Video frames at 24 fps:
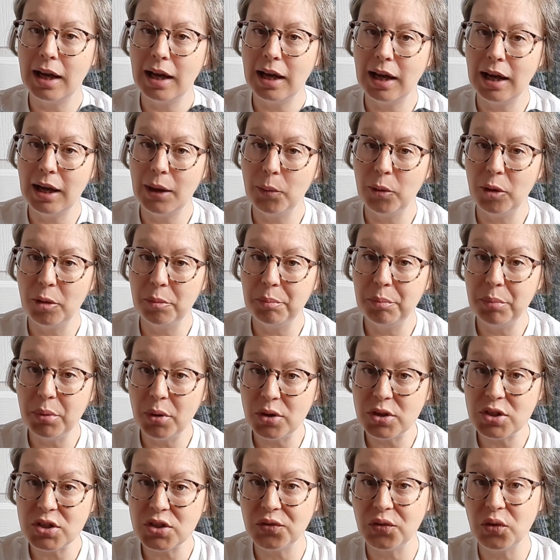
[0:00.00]
I will
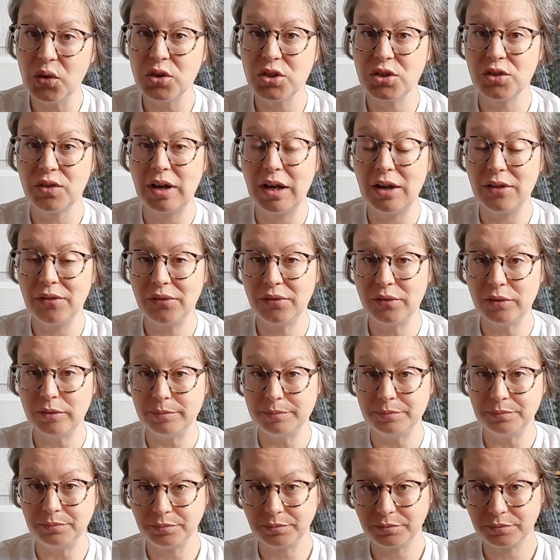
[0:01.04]
put a photograph
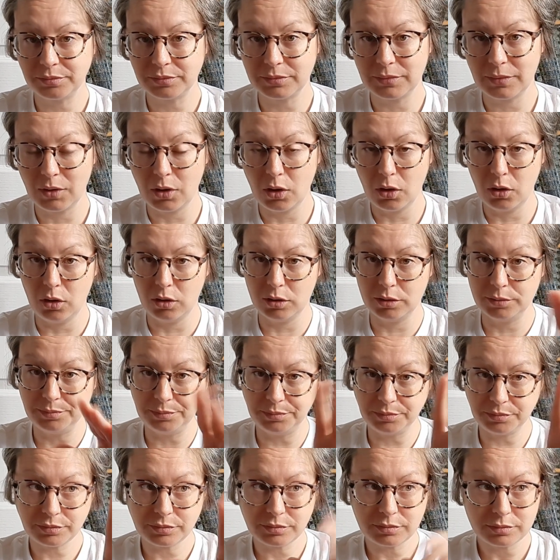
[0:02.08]
on
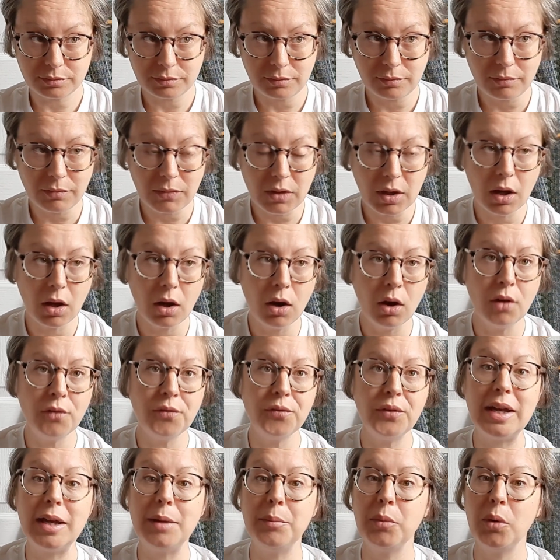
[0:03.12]
of
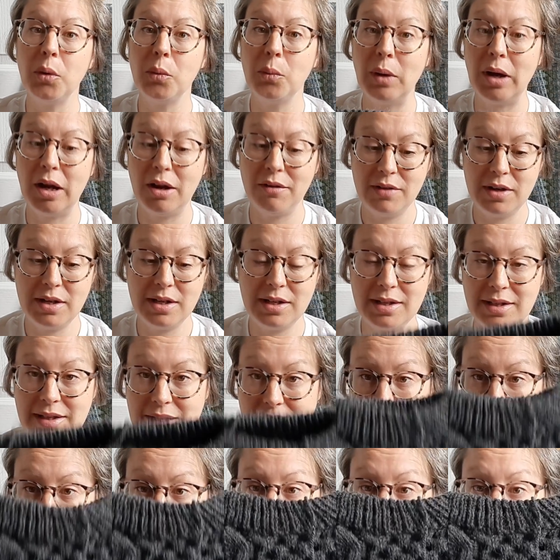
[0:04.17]
him wearing
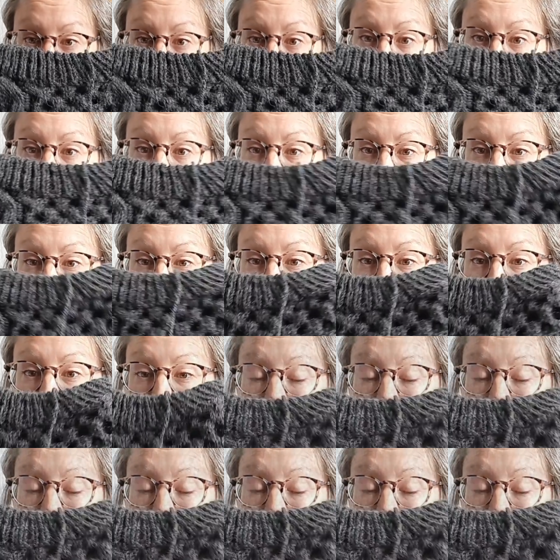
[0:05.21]
this portion of the